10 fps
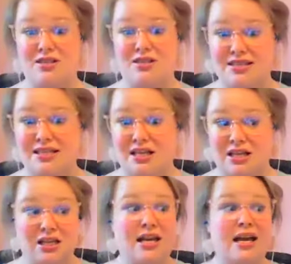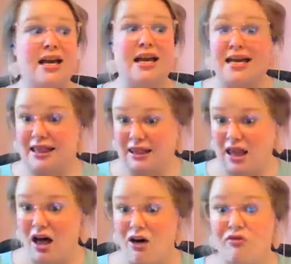still in
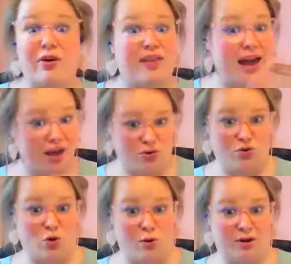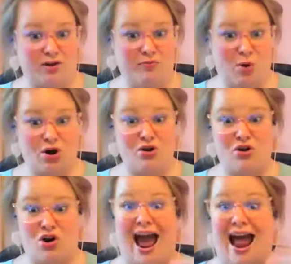love with a heteronormative
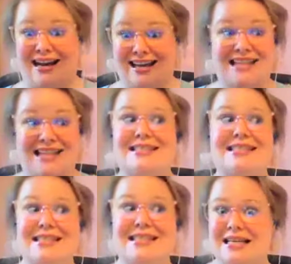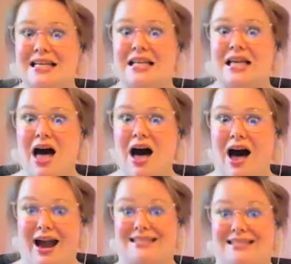partner and can still
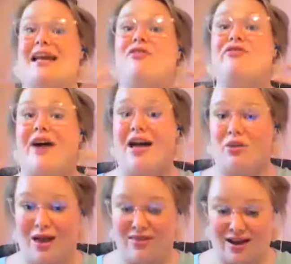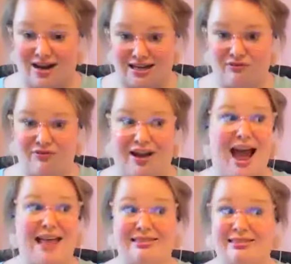identify the way they identify
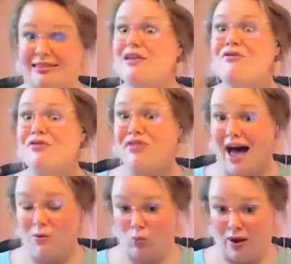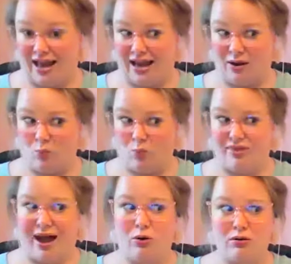and live that way
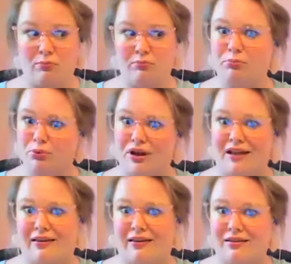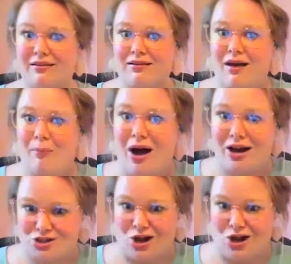without putting the
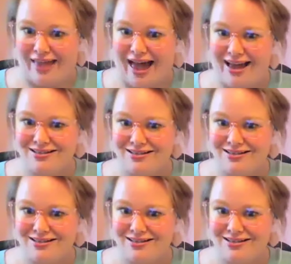kibosh on that.